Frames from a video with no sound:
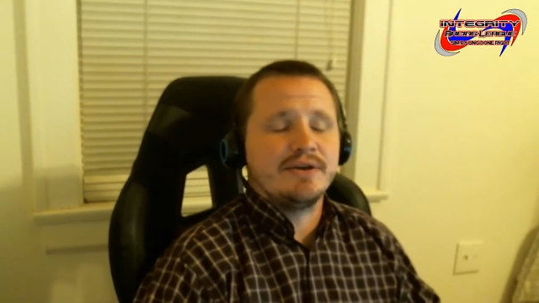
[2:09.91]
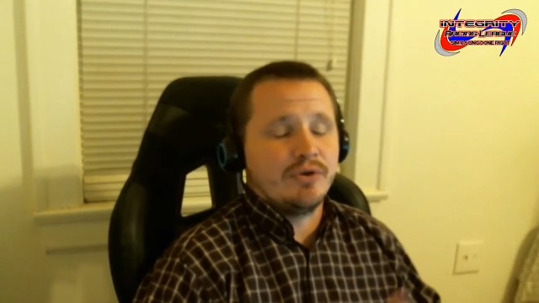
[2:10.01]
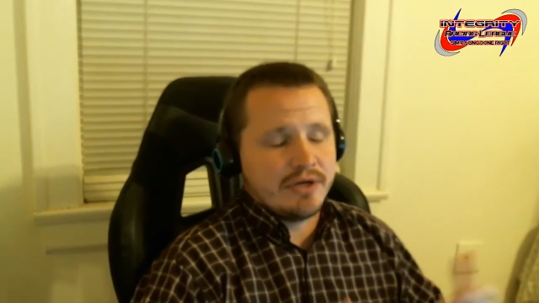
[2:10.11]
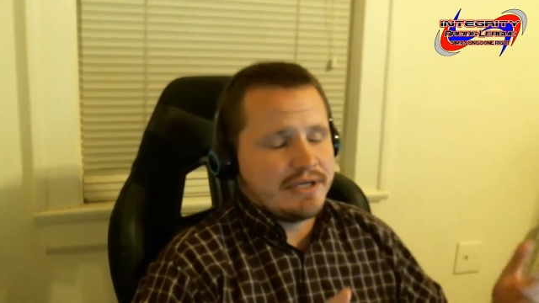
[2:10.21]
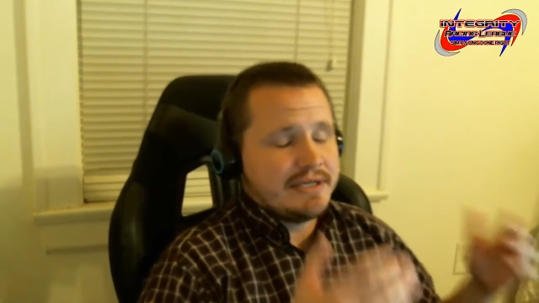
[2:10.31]

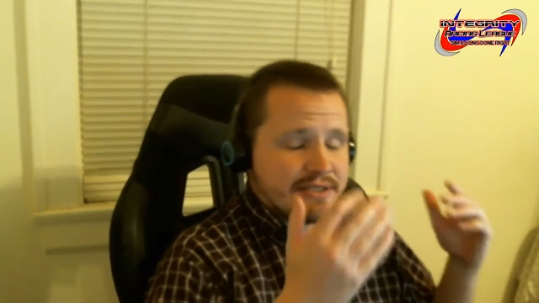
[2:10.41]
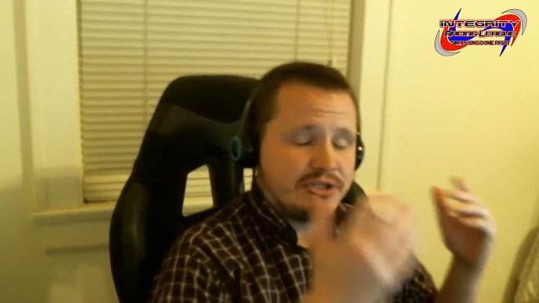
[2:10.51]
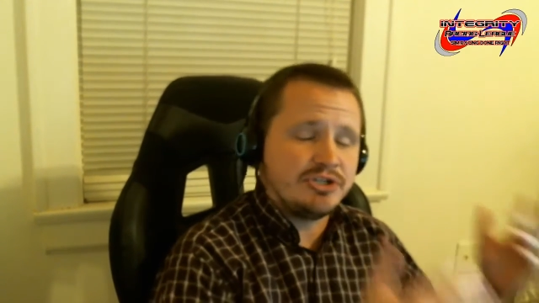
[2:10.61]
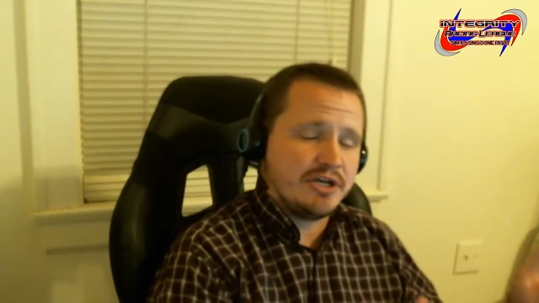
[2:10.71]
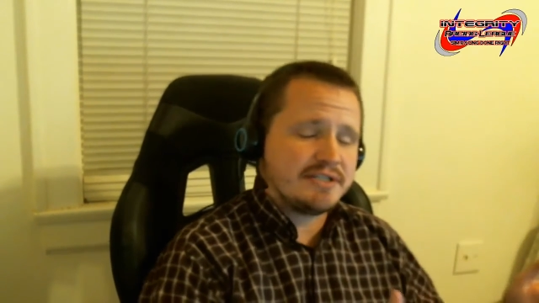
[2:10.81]
Or is it
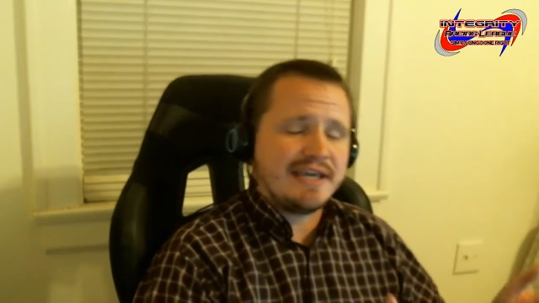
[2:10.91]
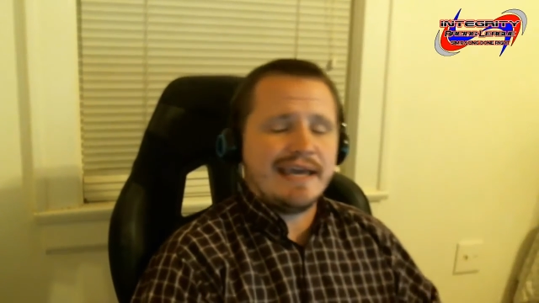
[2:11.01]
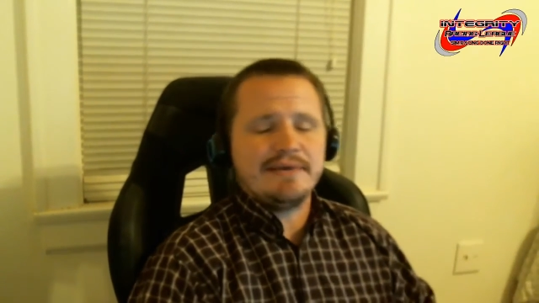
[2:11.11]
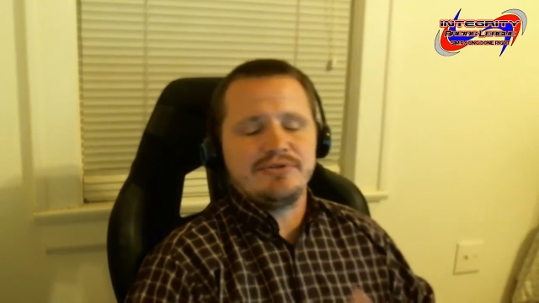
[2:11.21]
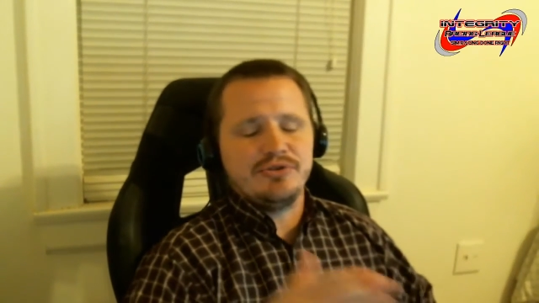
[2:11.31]
just
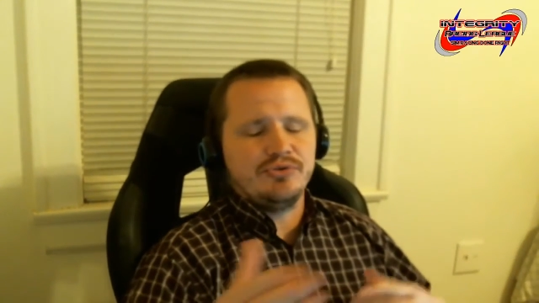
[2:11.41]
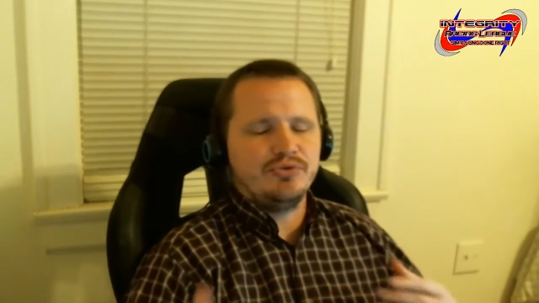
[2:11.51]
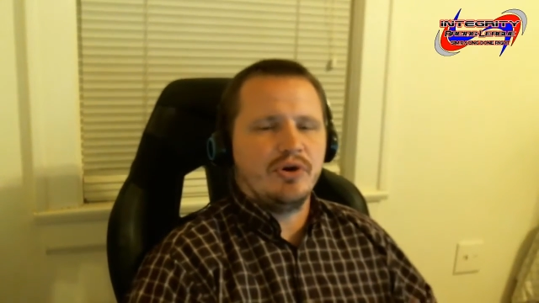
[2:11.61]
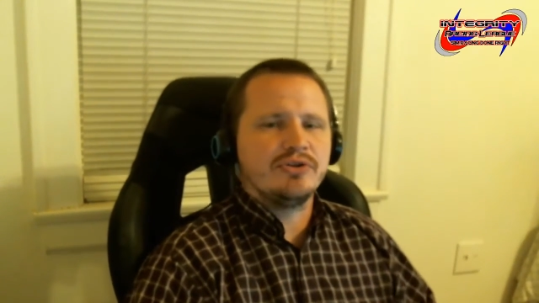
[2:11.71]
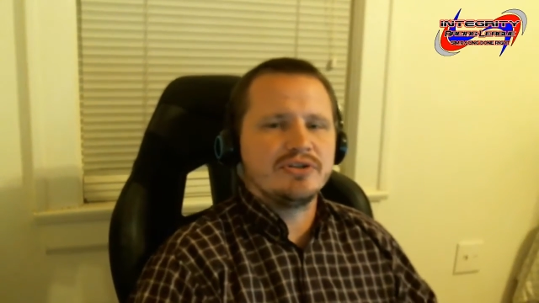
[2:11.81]
games? Do you
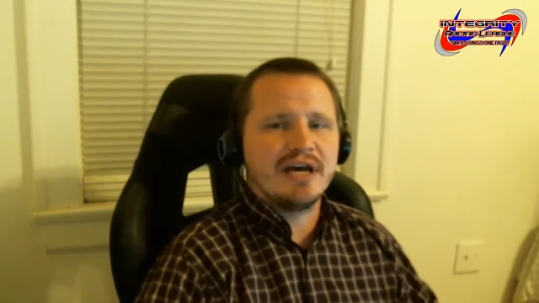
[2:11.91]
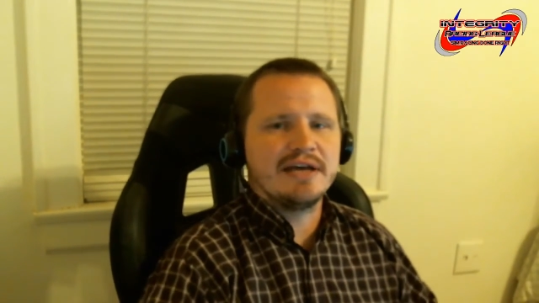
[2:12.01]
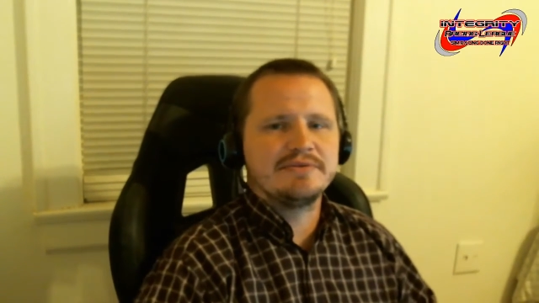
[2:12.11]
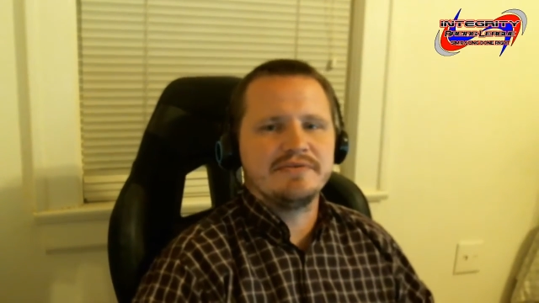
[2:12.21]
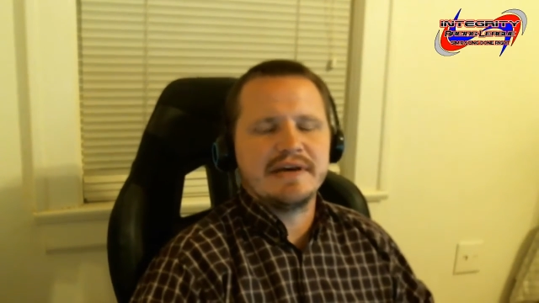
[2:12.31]
do other
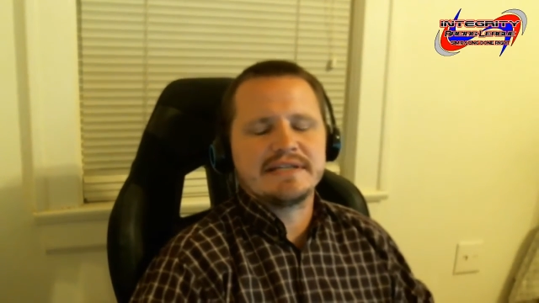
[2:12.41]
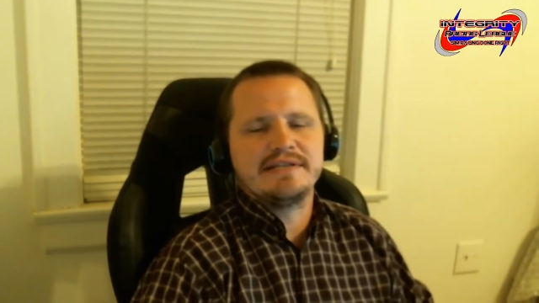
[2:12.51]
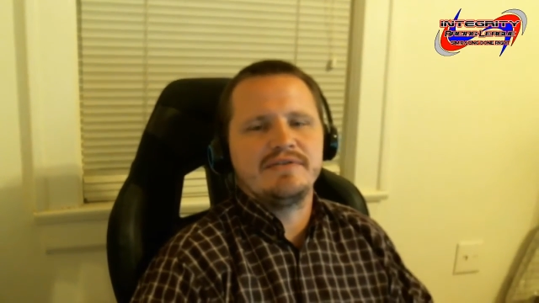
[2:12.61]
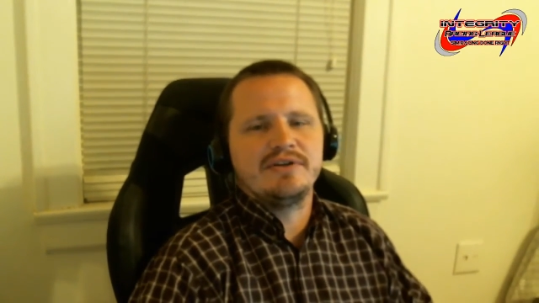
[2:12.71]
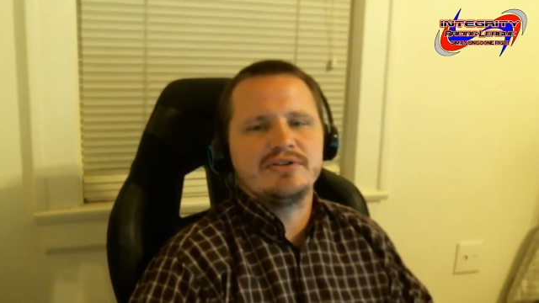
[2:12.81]
types of
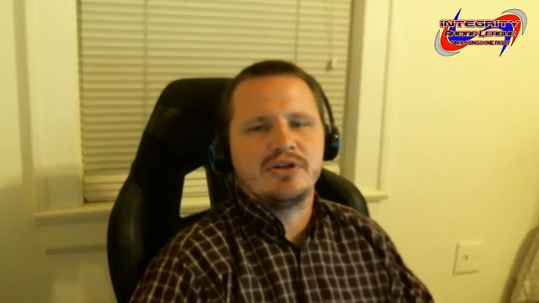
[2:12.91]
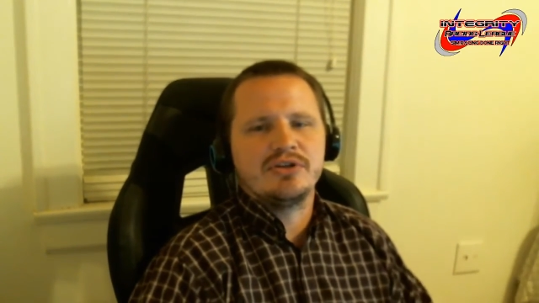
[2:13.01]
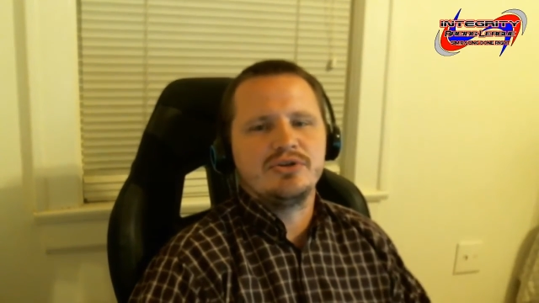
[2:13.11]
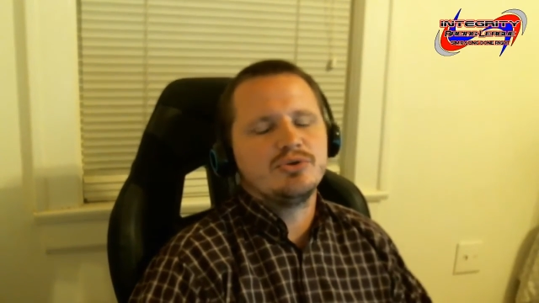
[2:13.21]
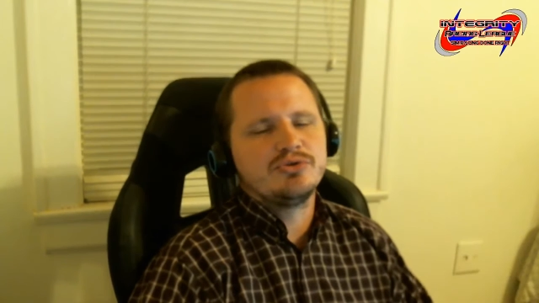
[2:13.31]
activities on
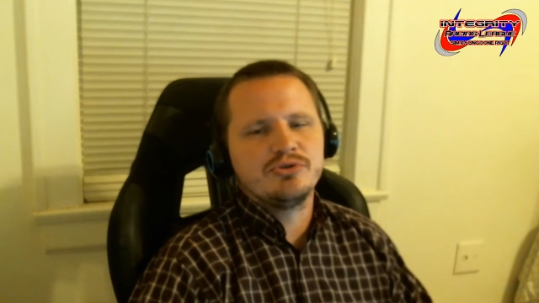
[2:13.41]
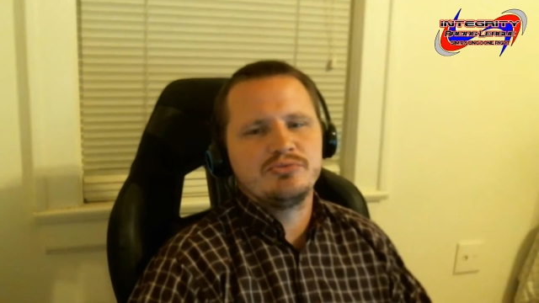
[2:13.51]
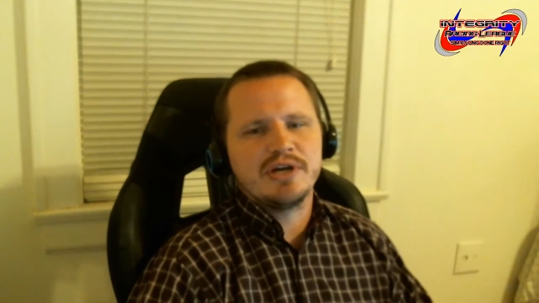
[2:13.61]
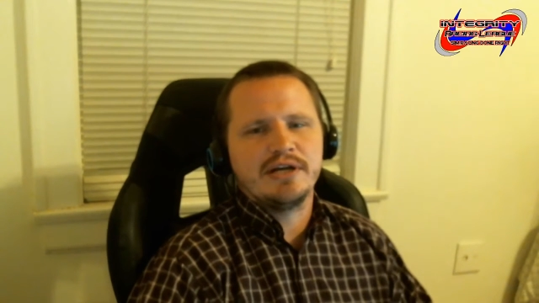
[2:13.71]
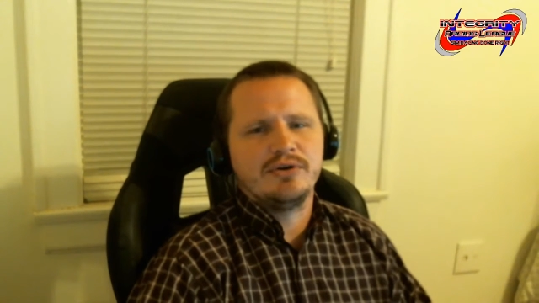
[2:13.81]
the YouTube
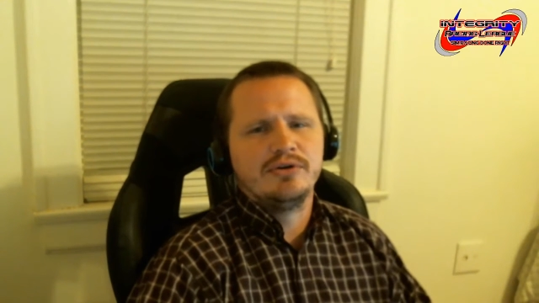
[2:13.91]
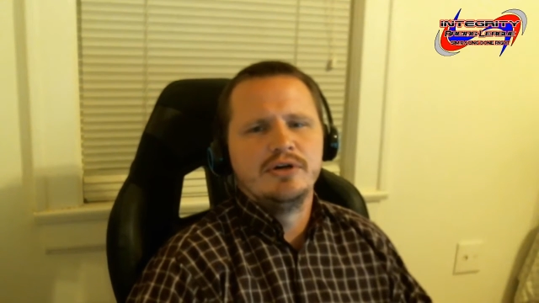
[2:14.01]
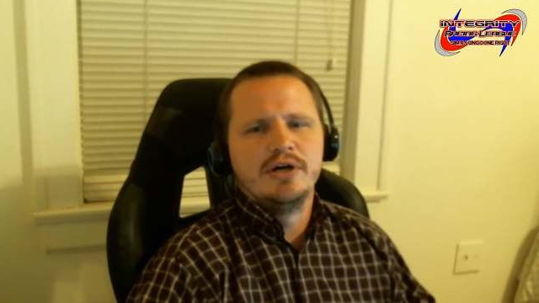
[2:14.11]
channel?